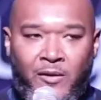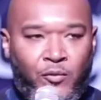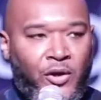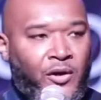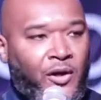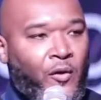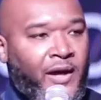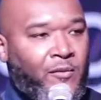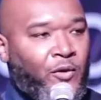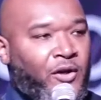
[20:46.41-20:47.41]
we're going to go
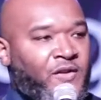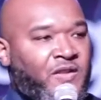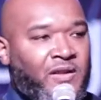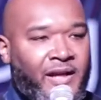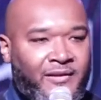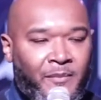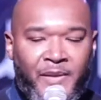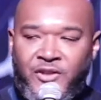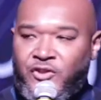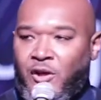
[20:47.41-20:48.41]
ahead and we're going to select the
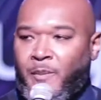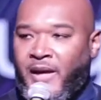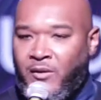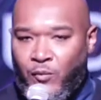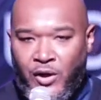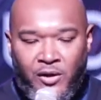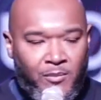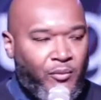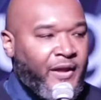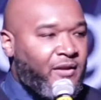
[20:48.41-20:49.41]
best young men and we're going to
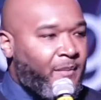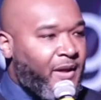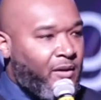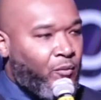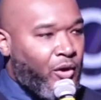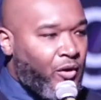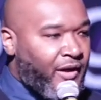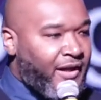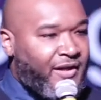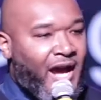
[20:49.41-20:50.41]
bring them in and we're going
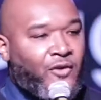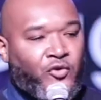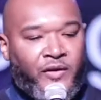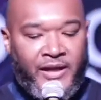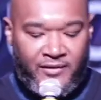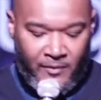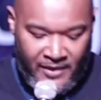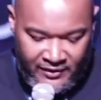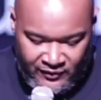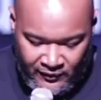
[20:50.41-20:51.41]
to indoctrinate them
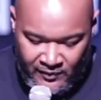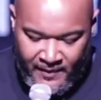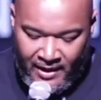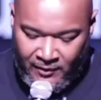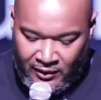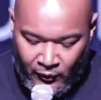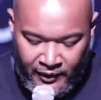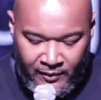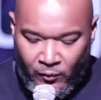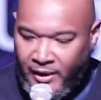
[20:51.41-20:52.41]
into the
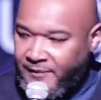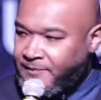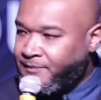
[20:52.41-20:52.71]
Babylonian way.